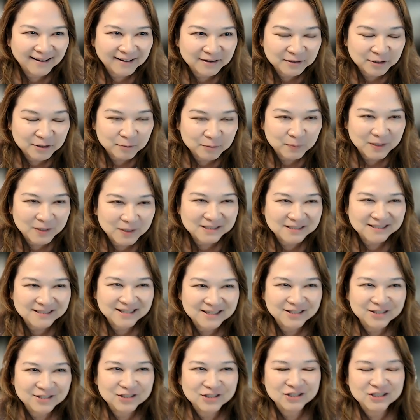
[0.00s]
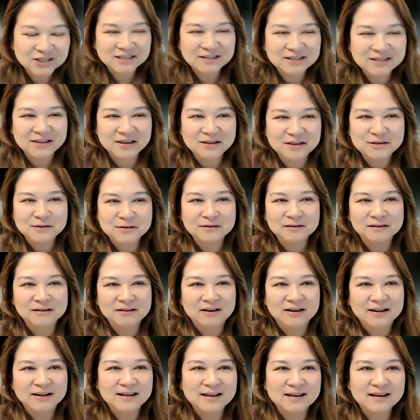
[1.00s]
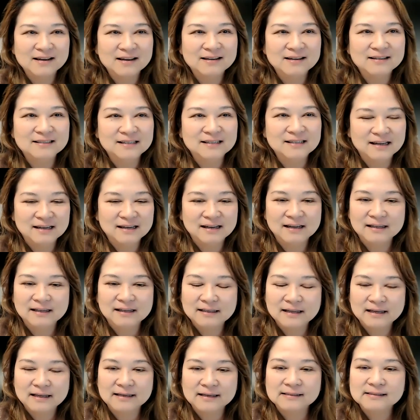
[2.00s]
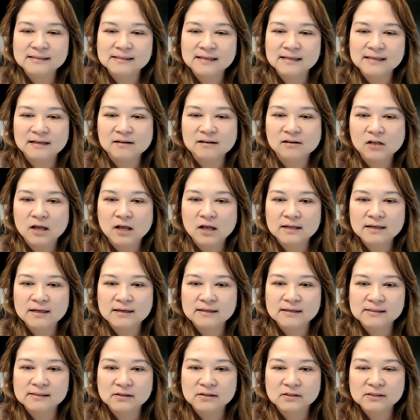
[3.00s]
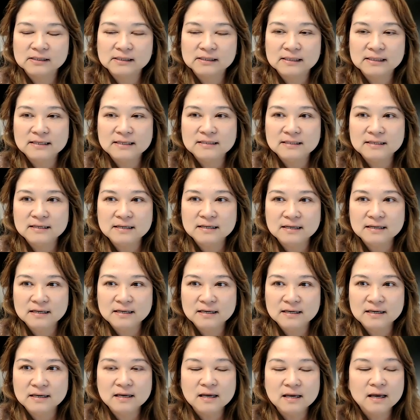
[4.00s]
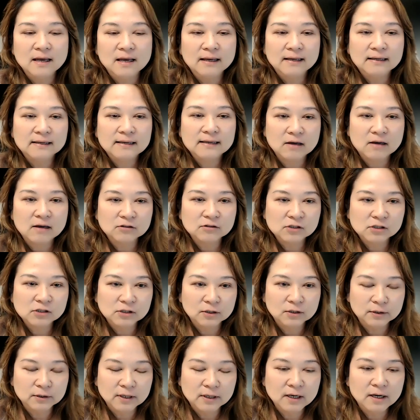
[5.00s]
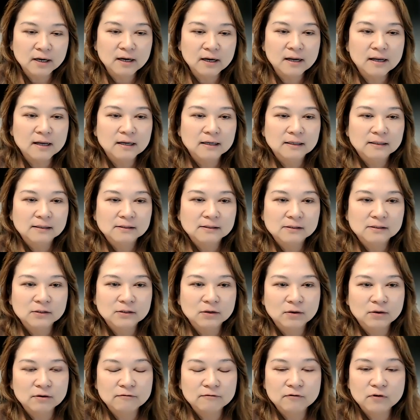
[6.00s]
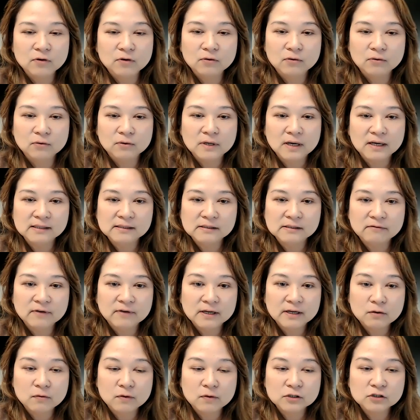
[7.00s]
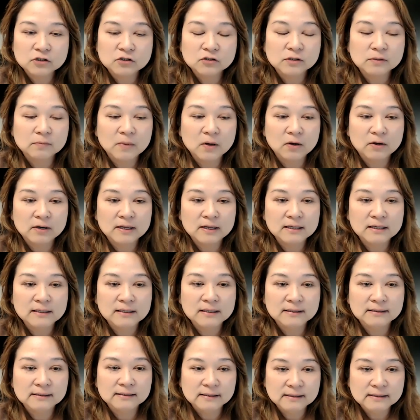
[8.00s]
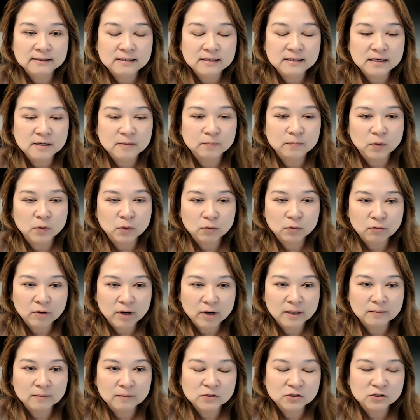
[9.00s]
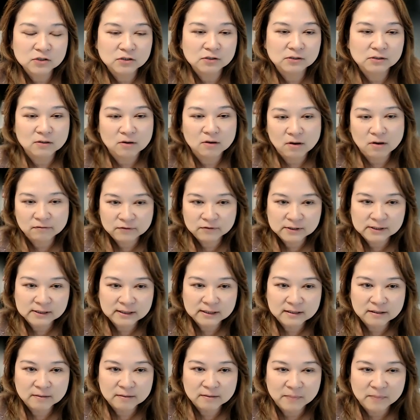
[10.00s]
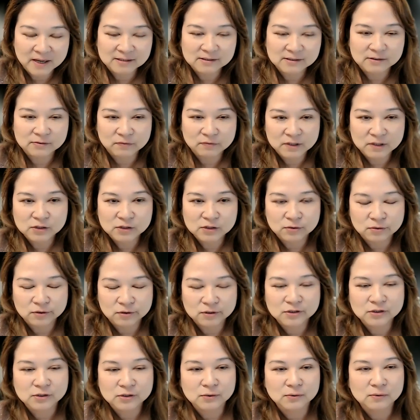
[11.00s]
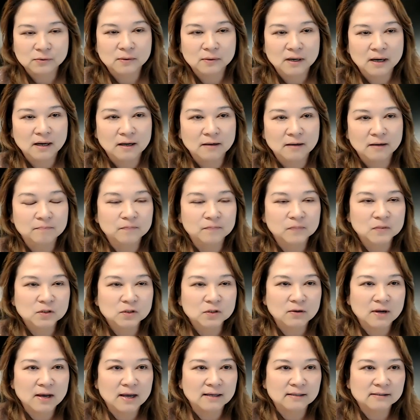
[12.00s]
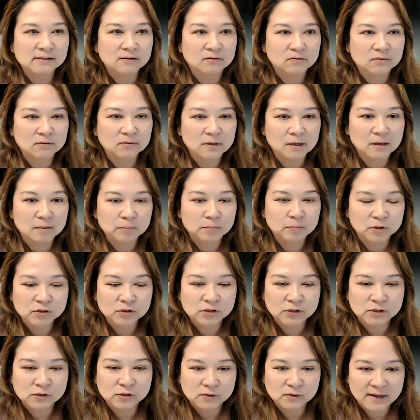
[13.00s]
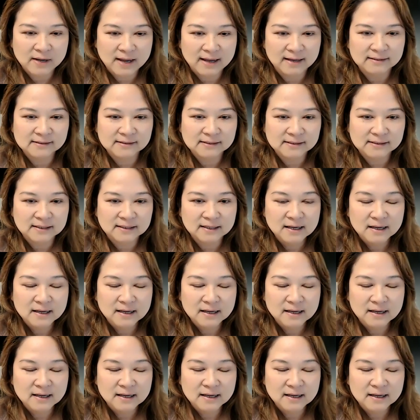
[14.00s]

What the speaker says: her presentation. Thank you, Claudia. Like I said, Claudia is our CTE counselor. So if you guys have any questions about any CTE program, she's obviously the best resource to ask, person to ask.